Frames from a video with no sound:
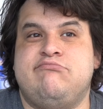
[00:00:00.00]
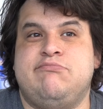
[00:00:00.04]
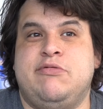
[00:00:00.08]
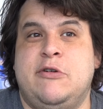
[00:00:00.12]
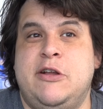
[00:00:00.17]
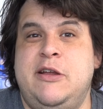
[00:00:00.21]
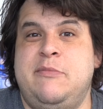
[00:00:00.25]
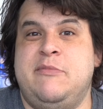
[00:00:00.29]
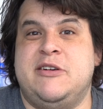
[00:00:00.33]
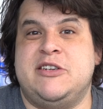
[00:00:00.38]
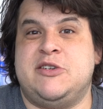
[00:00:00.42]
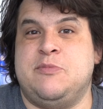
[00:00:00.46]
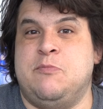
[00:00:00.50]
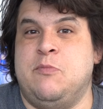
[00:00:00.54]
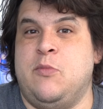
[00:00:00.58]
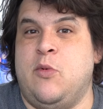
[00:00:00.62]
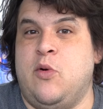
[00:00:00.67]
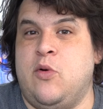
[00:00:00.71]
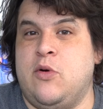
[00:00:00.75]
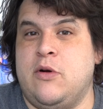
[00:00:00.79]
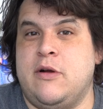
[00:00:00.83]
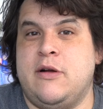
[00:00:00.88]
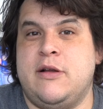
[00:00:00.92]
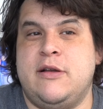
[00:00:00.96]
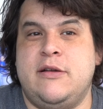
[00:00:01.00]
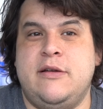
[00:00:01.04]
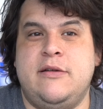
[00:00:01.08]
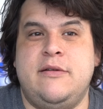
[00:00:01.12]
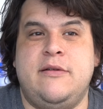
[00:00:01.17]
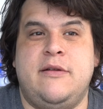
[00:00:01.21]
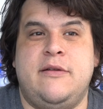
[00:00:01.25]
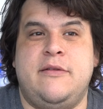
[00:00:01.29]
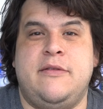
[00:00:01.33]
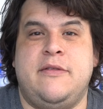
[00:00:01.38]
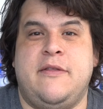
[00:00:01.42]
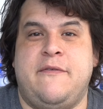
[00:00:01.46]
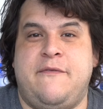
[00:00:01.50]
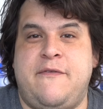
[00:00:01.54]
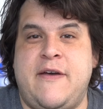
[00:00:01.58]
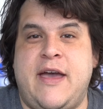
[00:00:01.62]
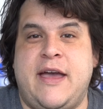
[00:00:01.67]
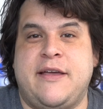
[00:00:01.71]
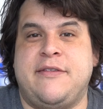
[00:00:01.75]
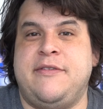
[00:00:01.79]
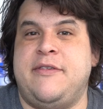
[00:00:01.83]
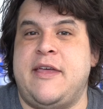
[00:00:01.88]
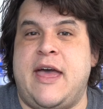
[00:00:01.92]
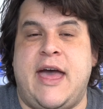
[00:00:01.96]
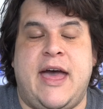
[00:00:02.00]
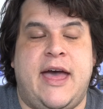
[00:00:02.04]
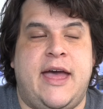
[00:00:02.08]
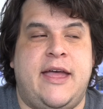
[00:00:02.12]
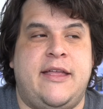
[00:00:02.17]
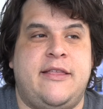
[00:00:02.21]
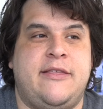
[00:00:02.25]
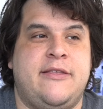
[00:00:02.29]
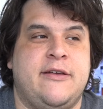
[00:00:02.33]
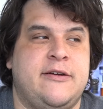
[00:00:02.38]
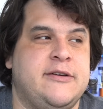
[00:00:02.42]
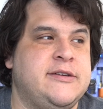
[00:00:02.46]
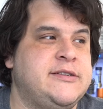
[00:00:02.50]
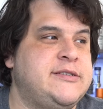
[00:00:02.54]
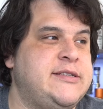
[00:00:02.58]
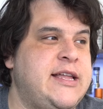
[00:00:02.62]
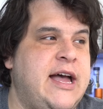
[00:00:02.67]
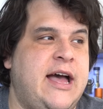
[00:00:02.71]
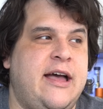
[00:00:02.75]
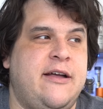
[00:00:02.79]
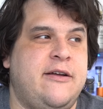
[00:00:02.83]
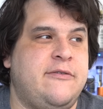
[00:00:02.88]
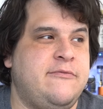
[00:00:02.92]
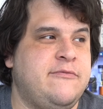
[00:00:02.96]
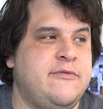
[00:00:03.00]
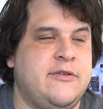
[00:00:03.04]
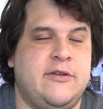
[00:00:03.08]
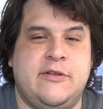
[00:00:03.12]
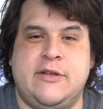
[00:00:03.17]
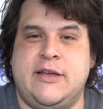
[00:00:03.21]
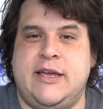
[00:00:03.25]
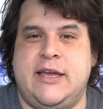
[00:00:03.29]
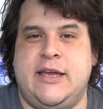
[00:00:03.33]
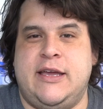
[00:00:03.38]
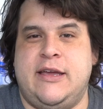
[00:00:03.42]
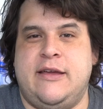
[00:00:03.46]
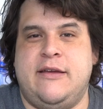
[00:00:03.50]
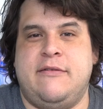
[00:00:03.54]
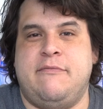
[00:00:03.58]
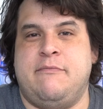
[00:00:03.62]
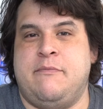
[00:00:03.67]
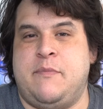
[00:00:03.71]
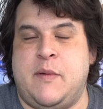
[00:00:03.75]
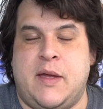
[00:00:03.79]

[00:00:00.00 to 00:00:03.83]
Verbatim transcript: pretty much mourn the fact that there's not really